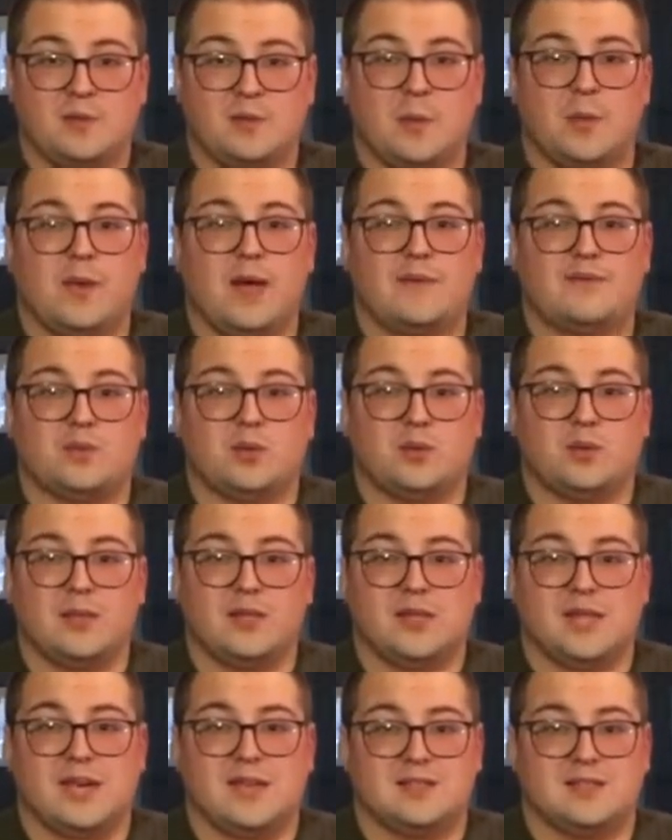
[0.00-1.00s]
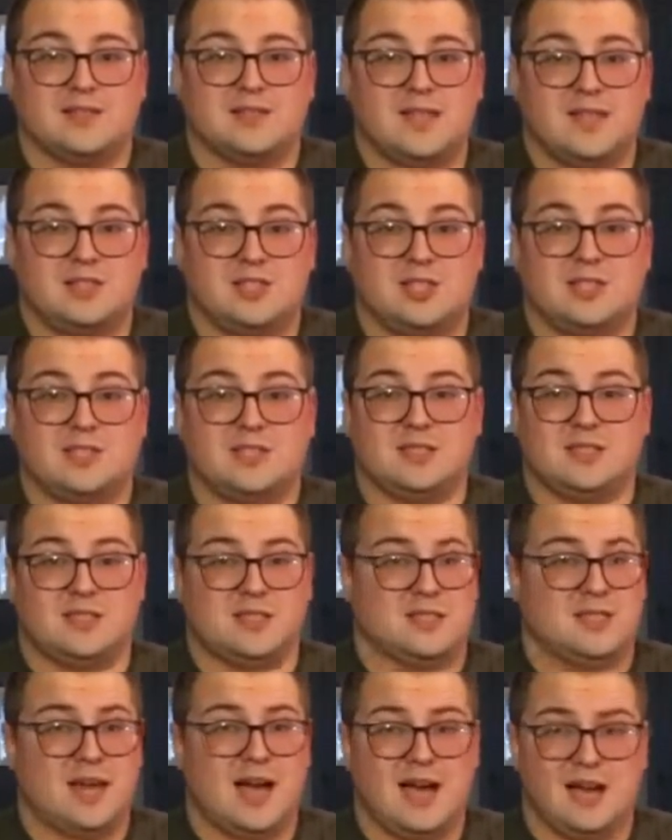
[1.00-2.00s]
What we have to realize is that Jesus
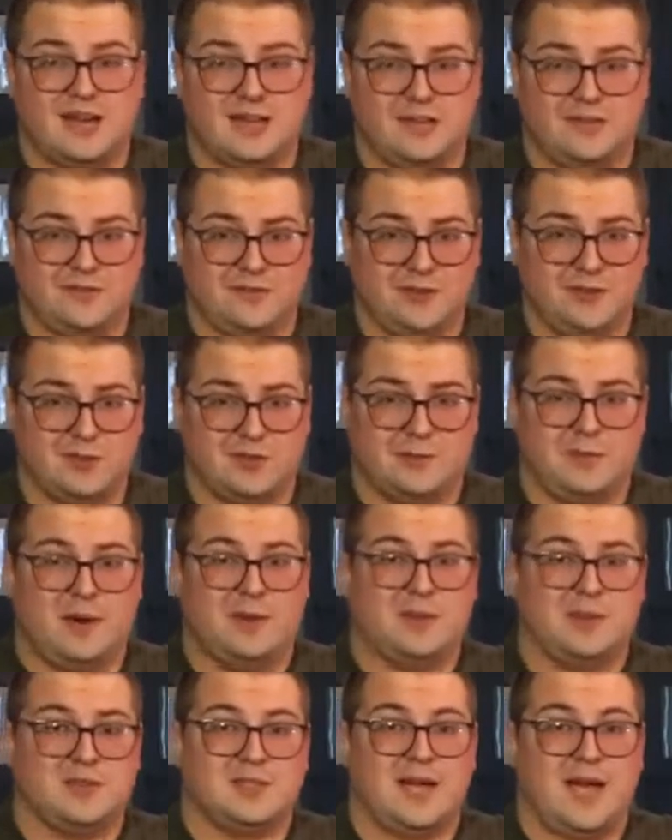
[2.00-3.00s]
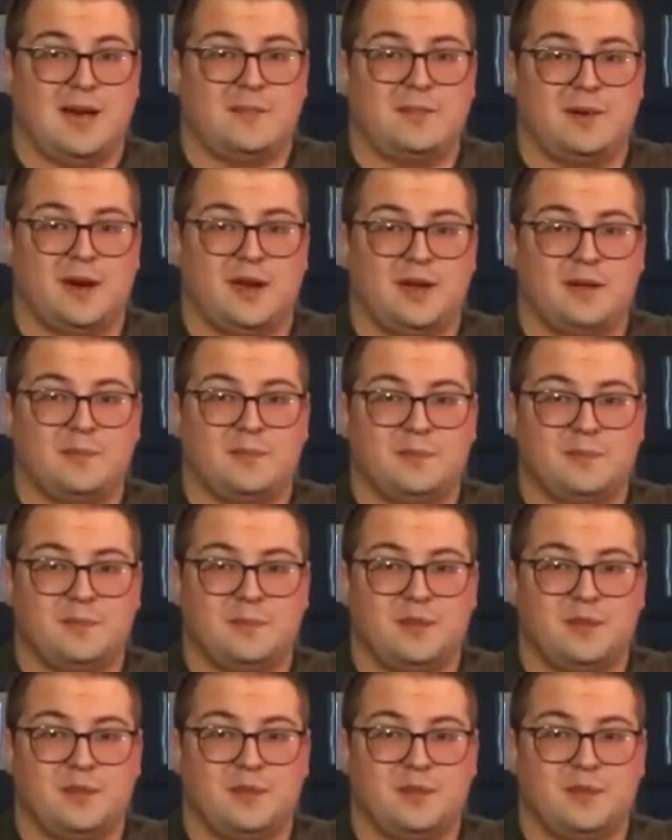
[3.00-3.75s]
is not confused about what's happening,